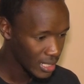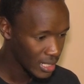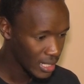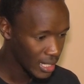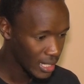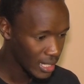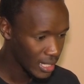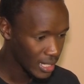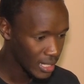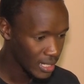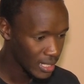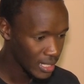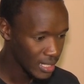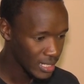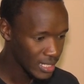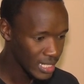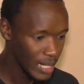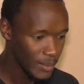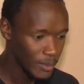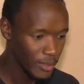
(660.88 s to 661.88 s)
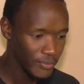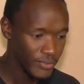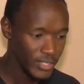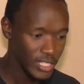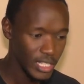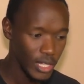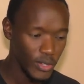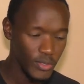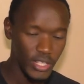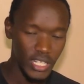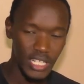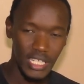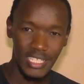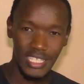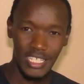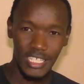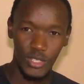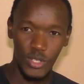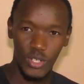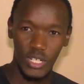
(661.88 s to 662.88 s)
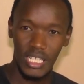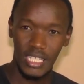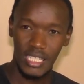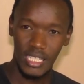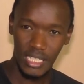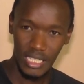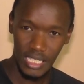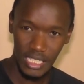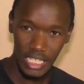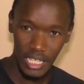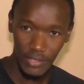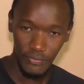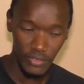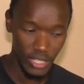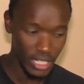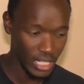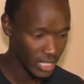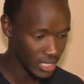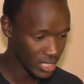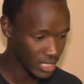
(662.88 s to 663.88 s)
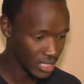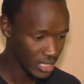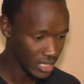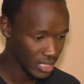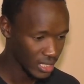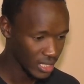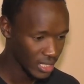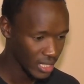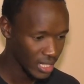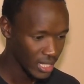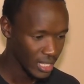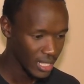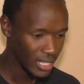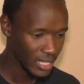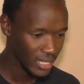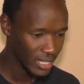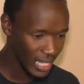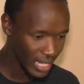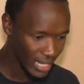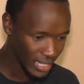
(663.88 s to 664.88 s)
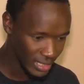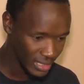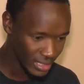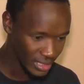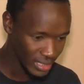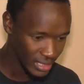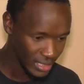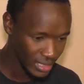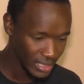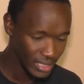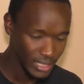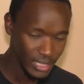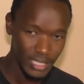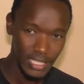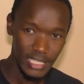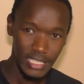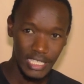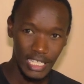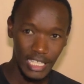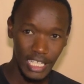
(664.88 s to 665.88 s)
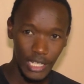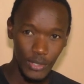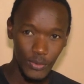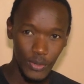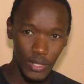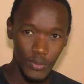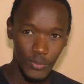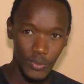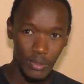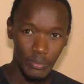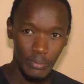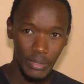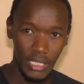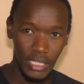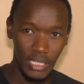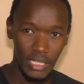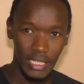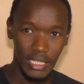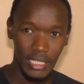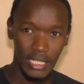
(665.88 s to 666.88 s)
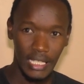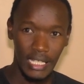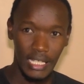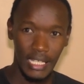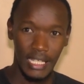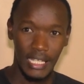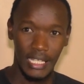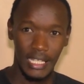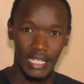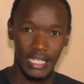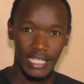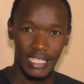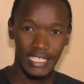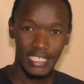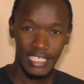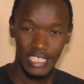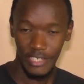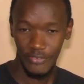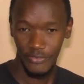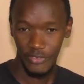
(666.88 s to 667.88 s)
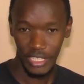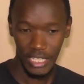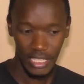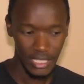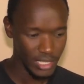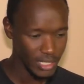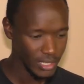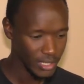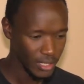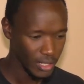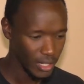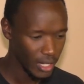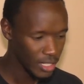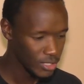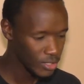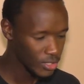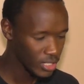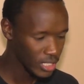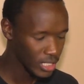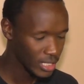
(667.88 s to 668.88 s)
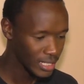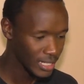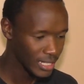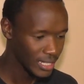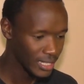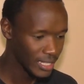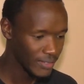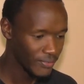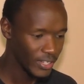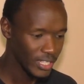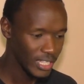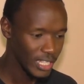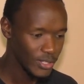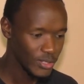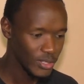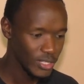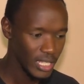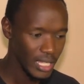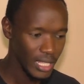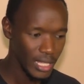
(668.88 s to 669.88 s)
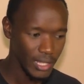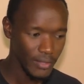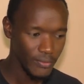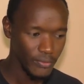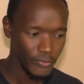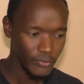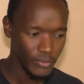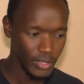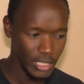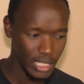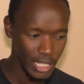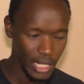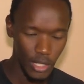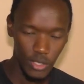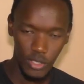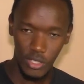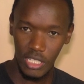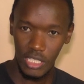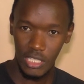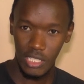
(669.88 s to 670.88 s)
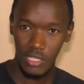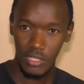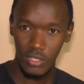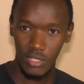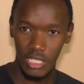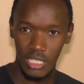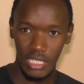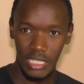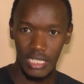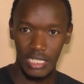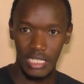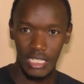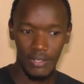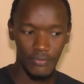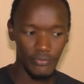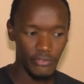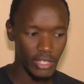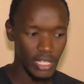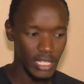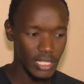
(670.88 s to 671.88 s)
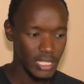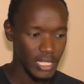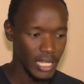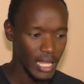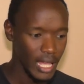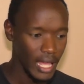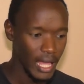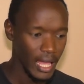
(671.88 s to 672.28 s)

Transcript: the term of this authorization is indefinite, then the second one will be indefinite. The fact that you say the authorization is indefinite